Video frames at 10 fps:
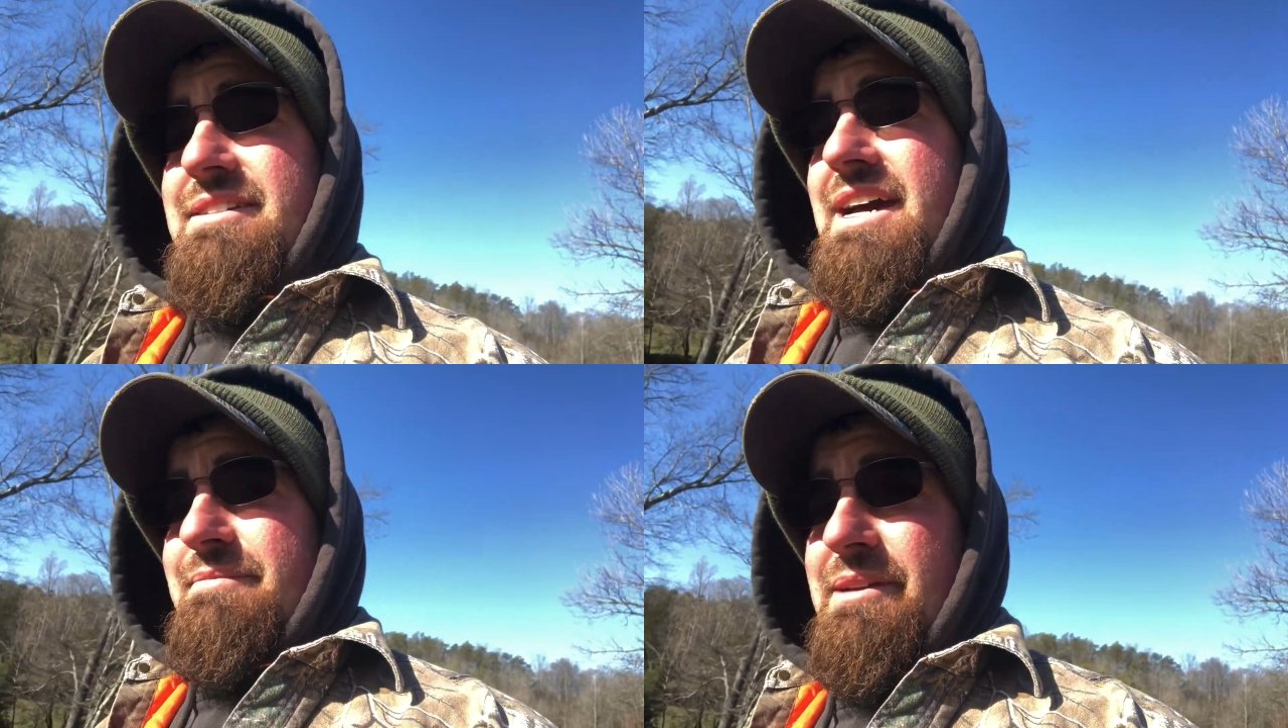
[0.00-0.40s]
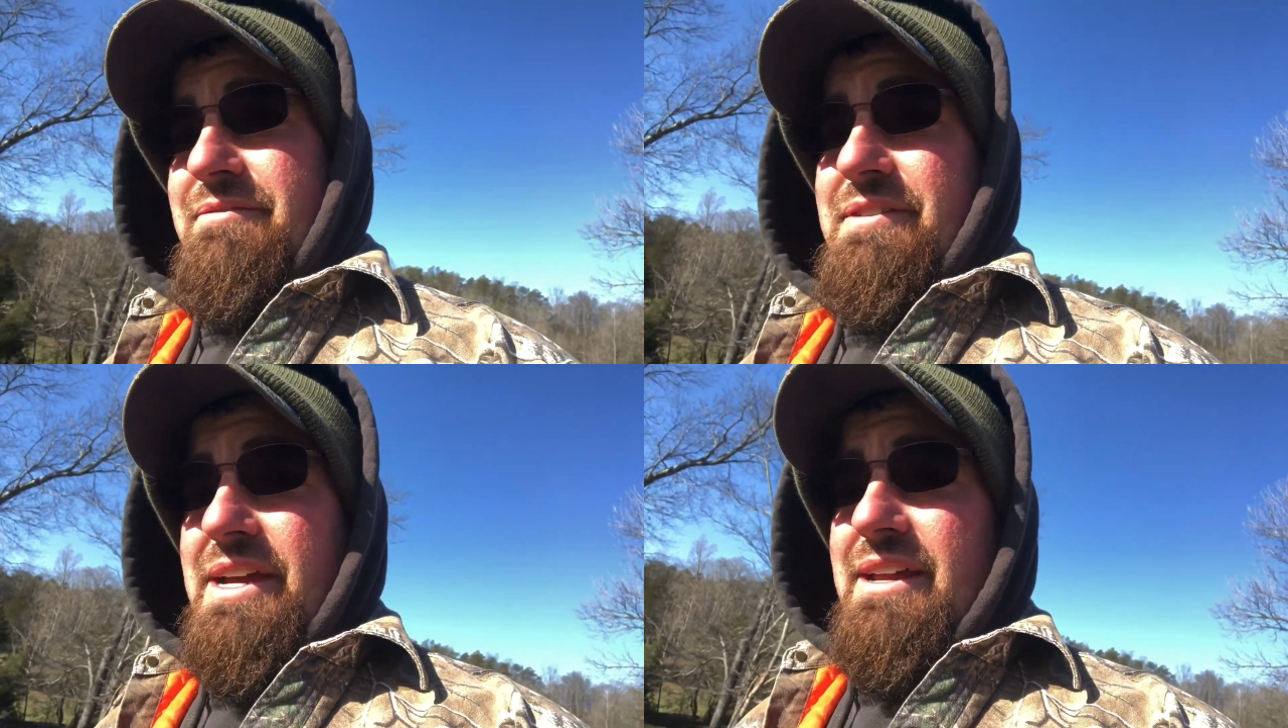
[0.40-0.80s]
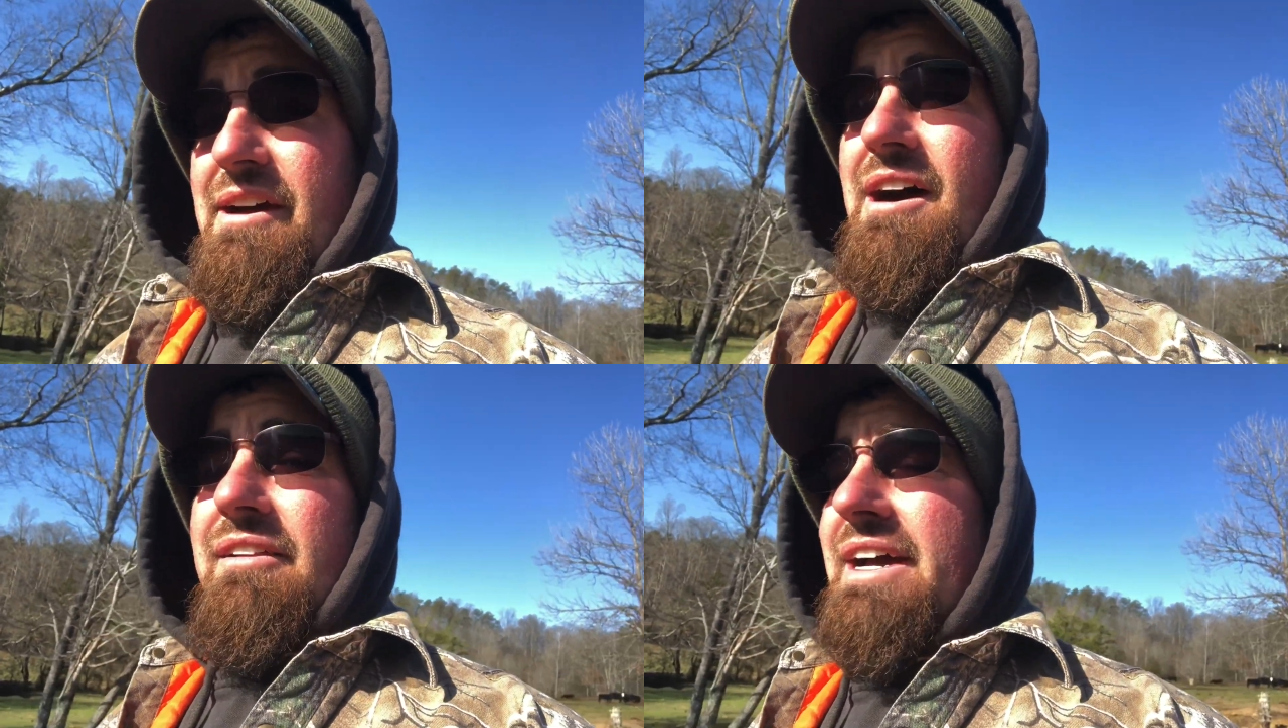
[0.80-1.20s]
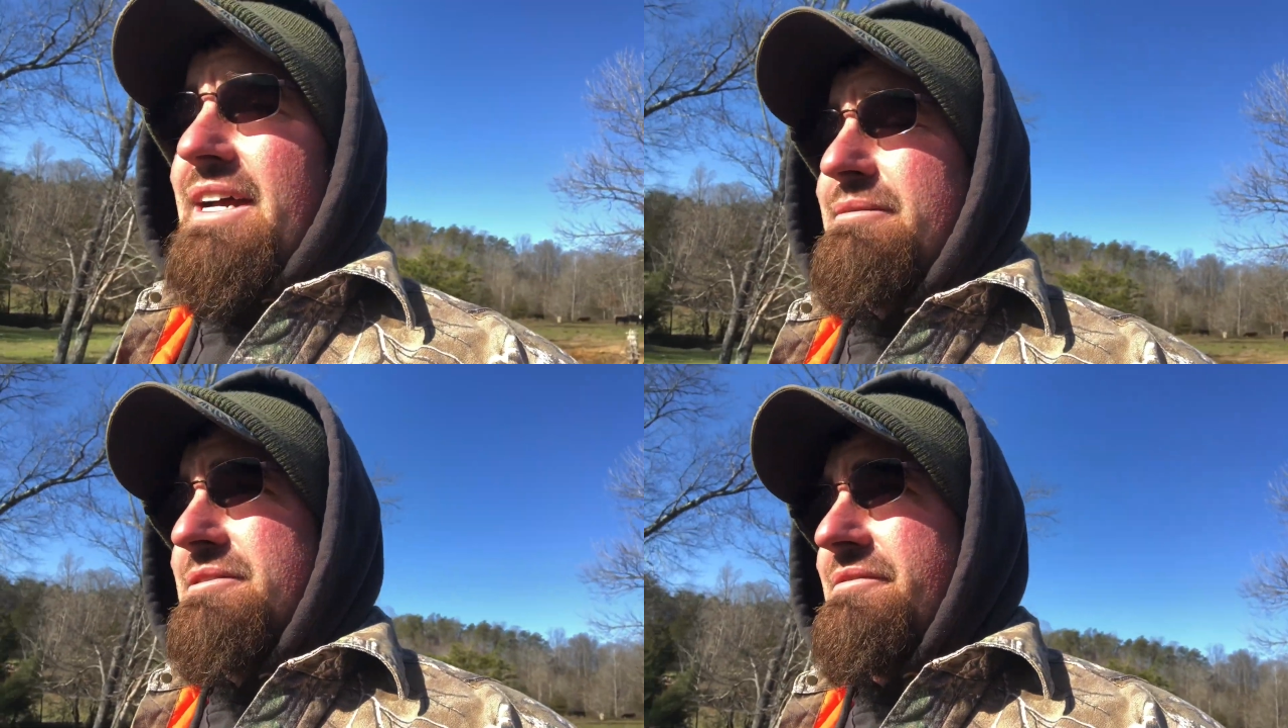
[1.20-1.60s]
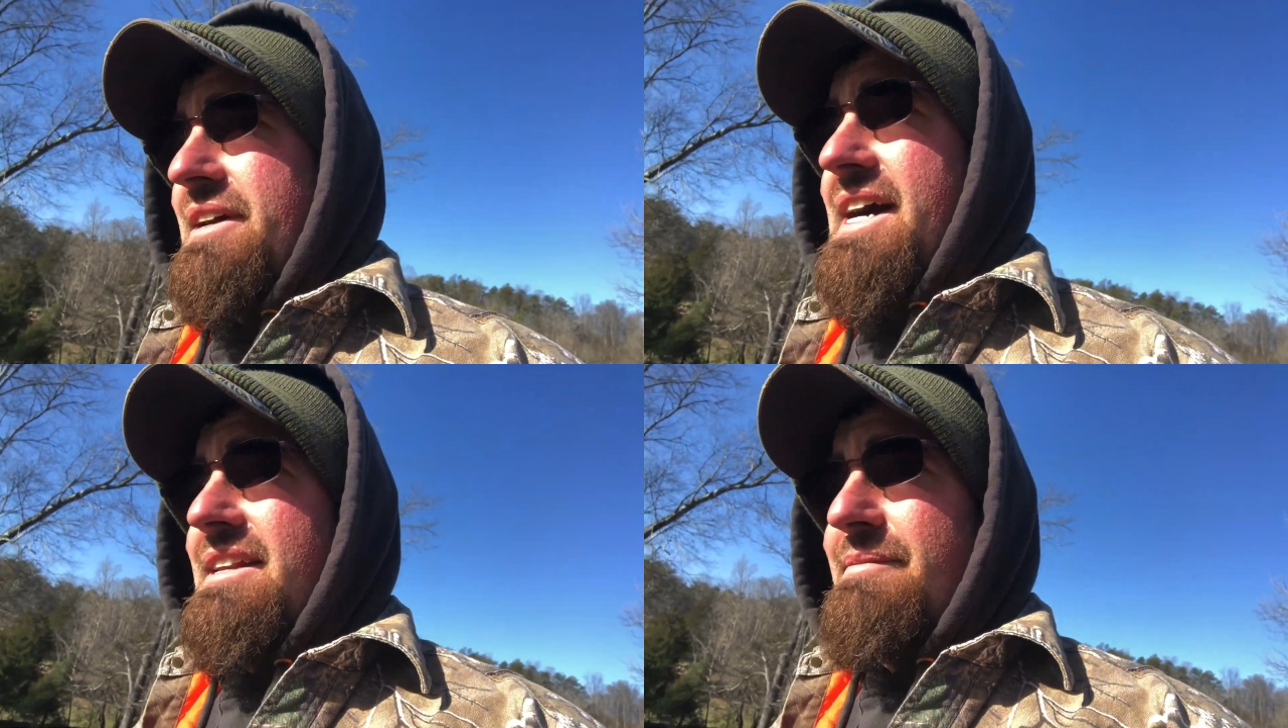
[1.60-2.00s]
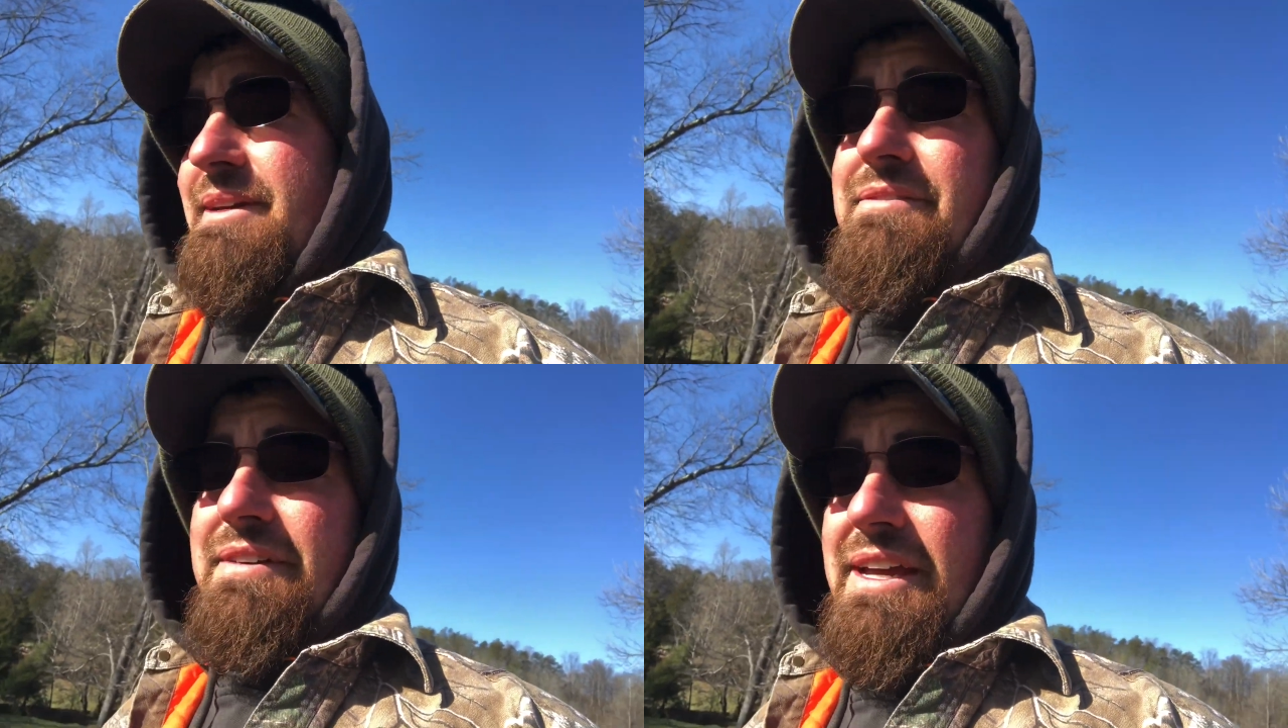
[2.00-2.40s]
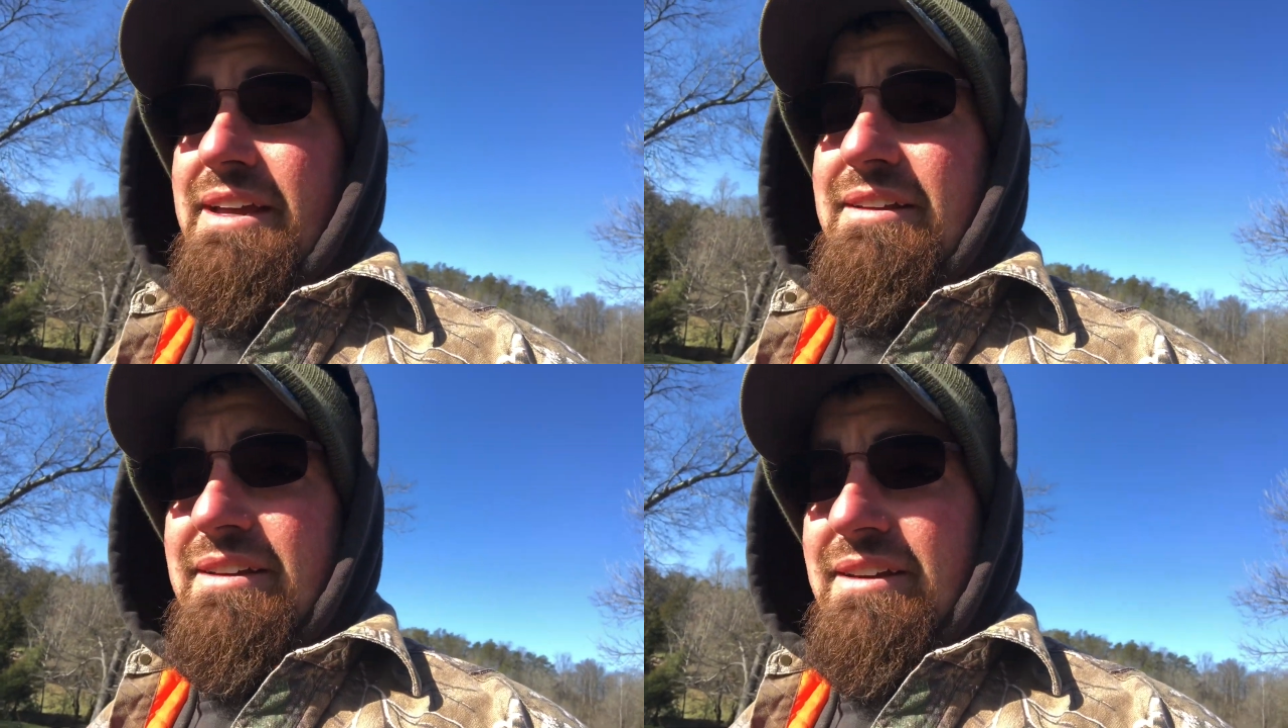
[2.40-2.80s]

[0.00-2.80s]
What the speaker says: got to be fed. All animals have got to be fed.